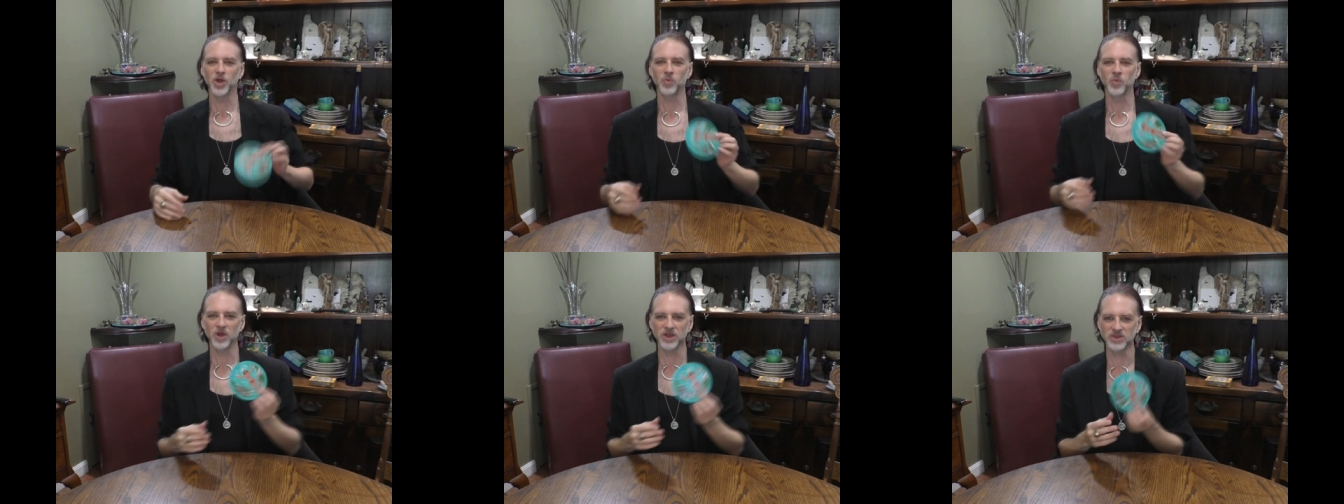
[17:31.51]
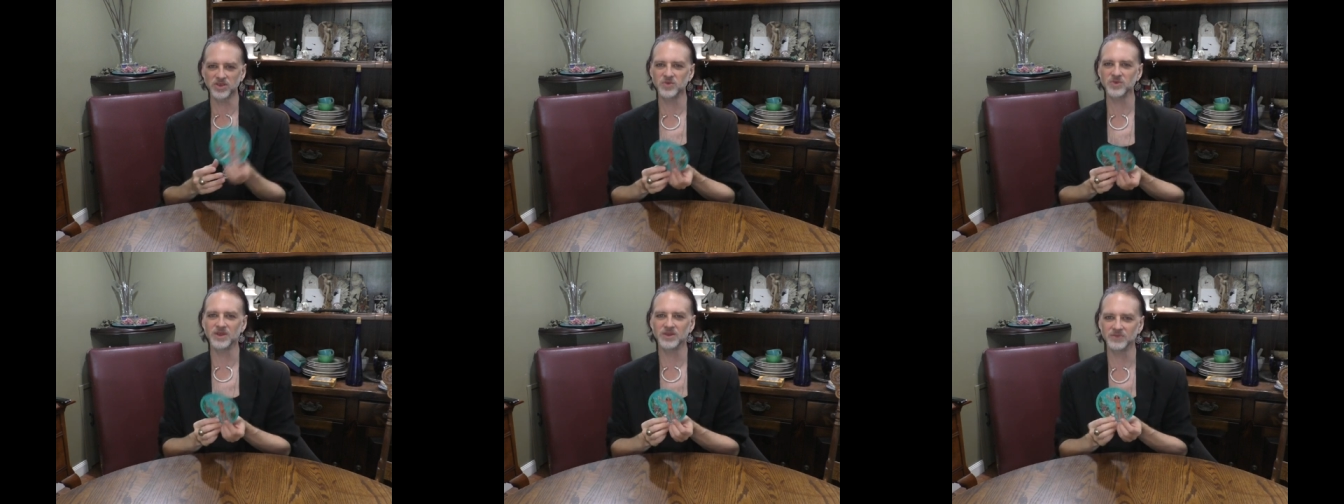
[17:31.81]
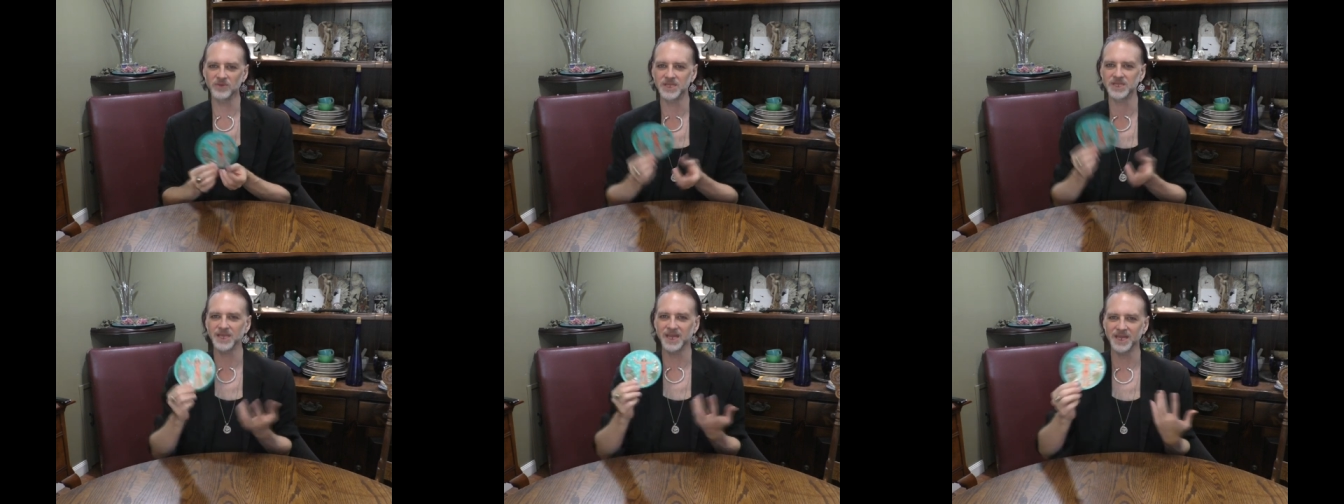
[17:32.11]
where you can
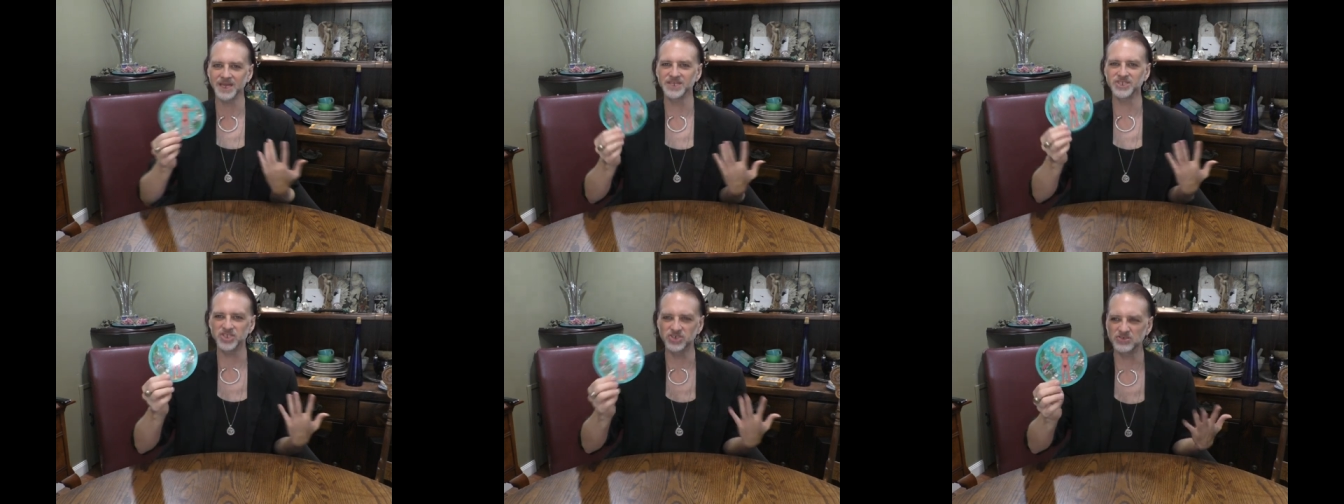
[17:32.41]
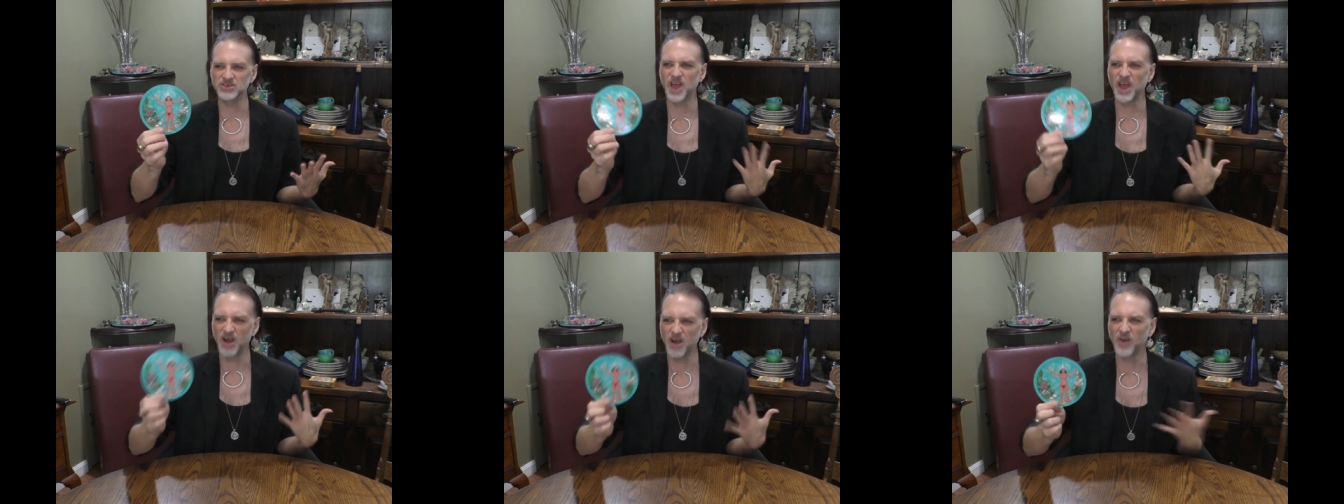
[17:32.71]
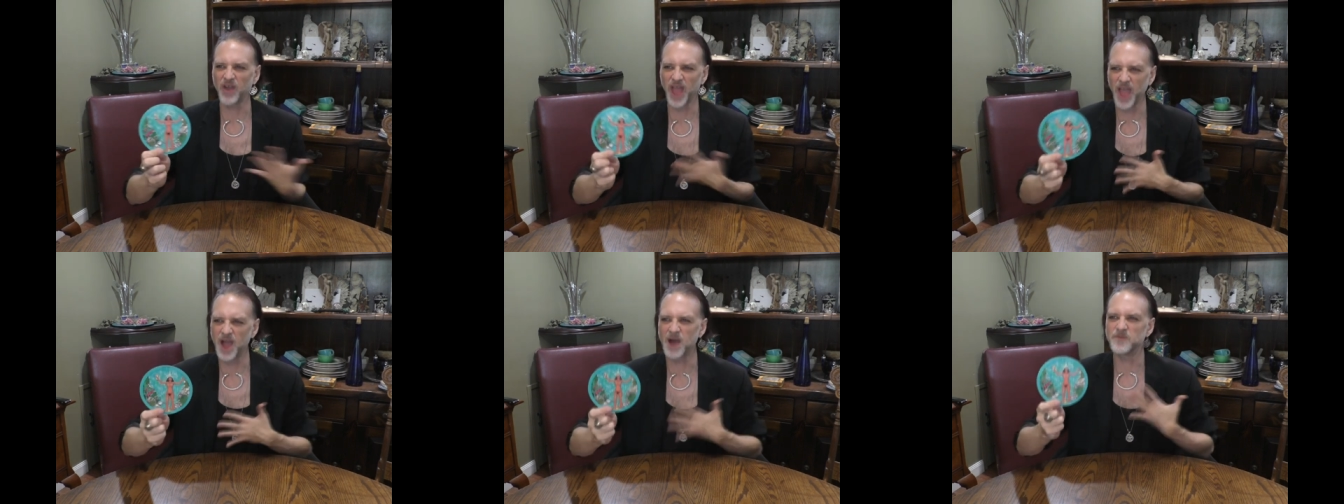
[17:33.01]
really get into, yeah,
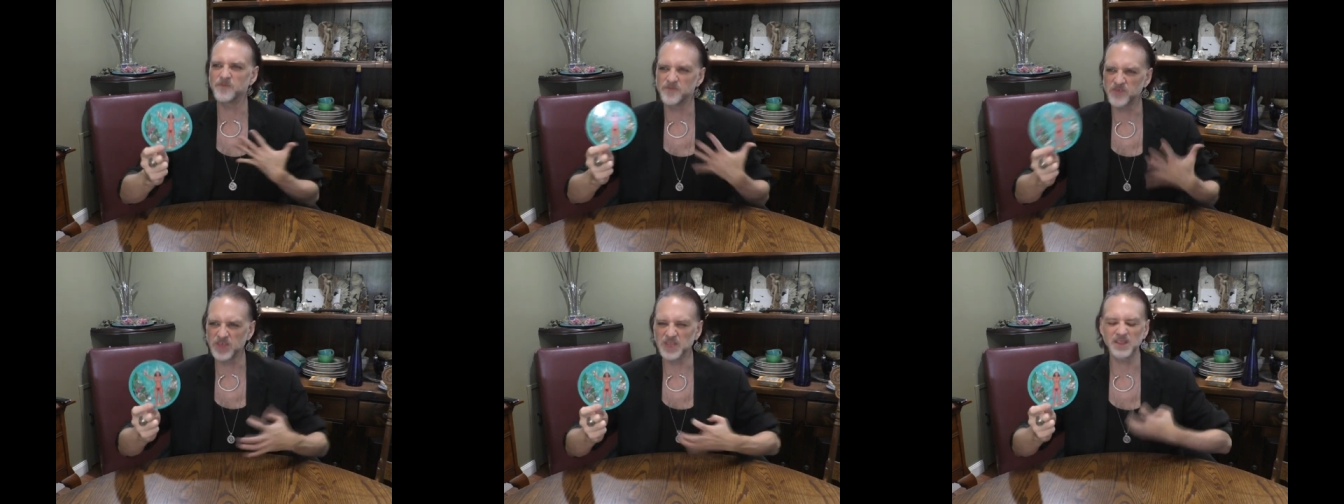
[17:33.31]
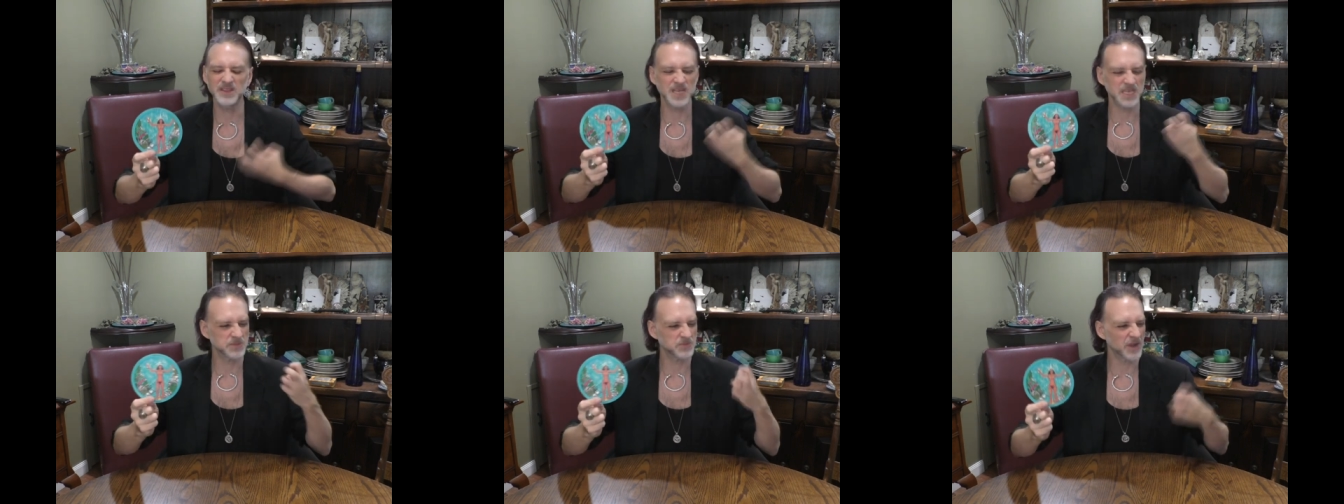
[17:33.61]
okay, I'm feeling this,